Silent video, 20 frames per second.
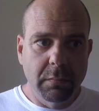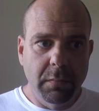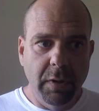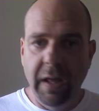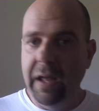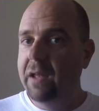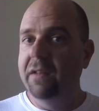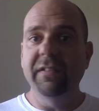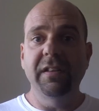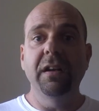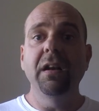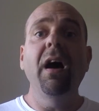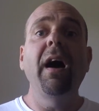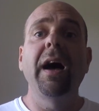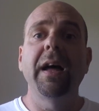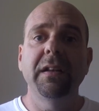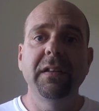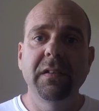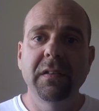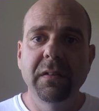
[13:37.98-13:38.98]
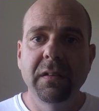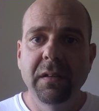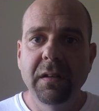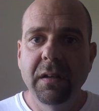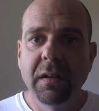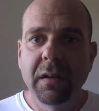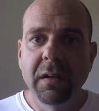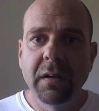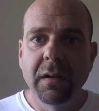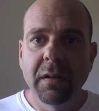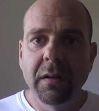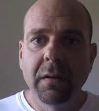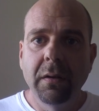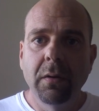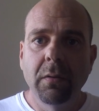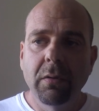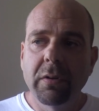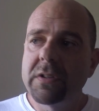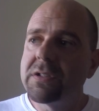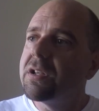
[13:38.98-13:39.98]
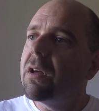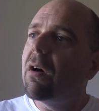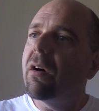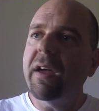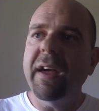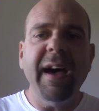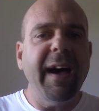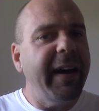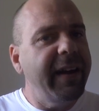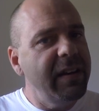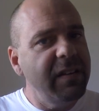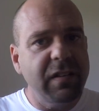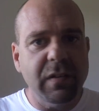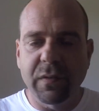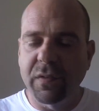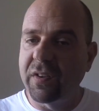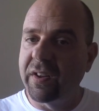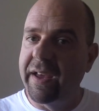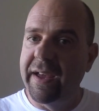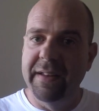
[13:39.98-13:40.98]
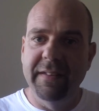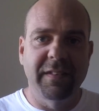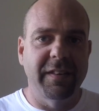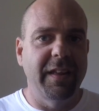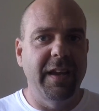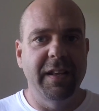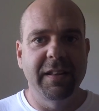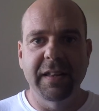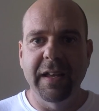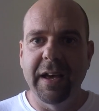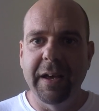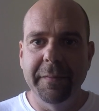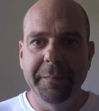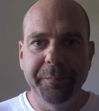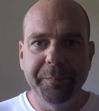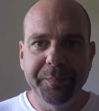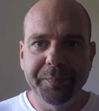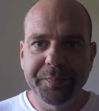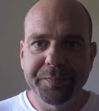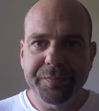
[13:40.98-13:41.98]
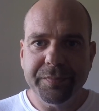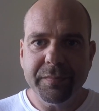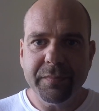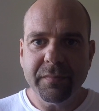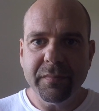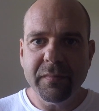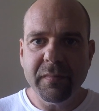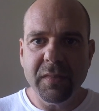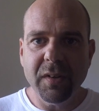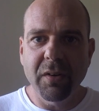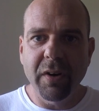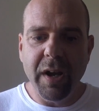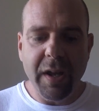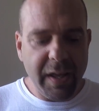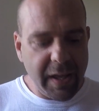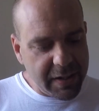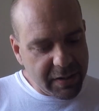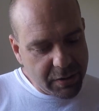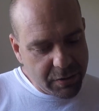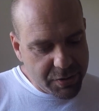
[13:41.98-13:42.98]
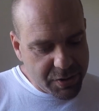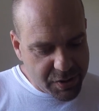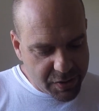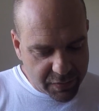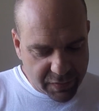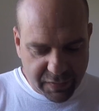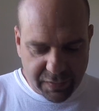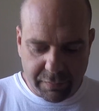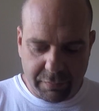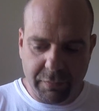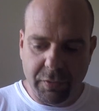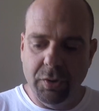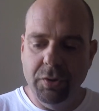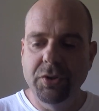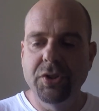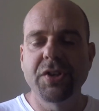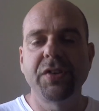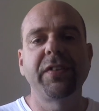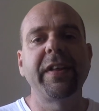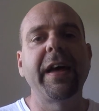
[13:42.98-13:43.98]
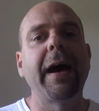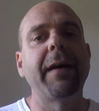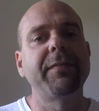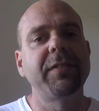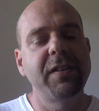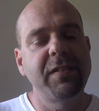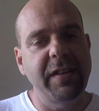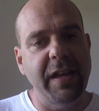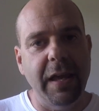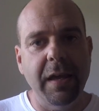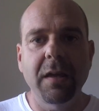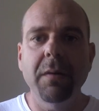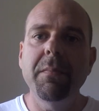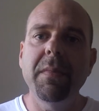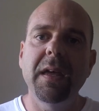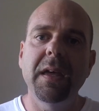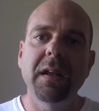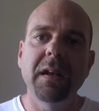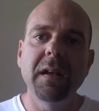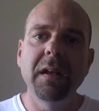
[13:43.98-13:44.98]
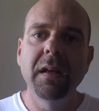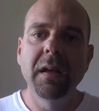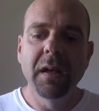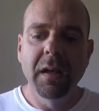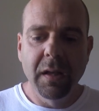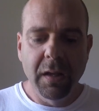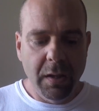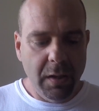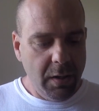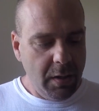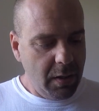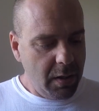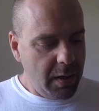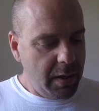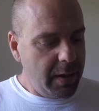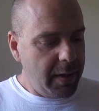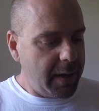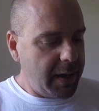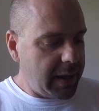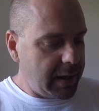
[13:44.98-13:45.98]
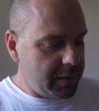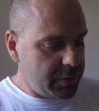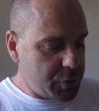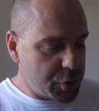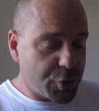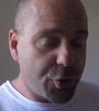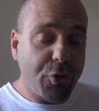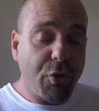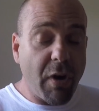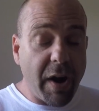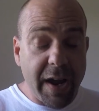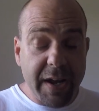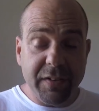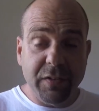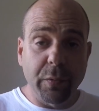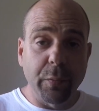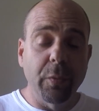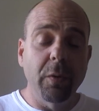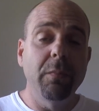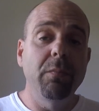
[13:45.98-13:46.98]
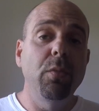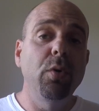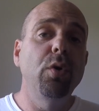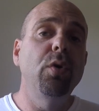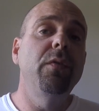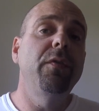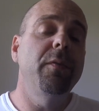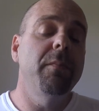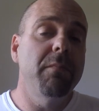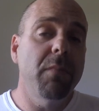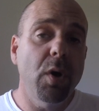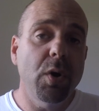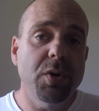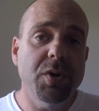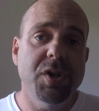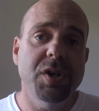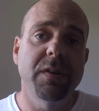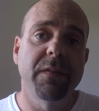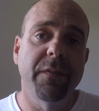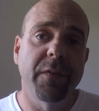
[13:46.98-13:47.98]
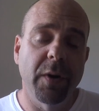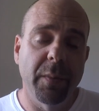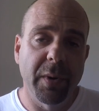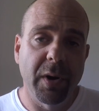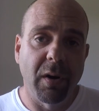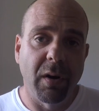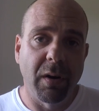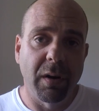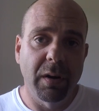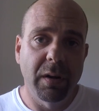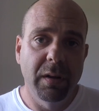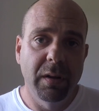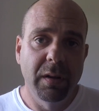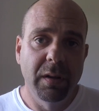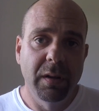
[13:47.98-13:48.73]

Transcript: Is it not? Well, there's all kinds of signs like that, right? And you just have to take them in and try to remove emotion from it all,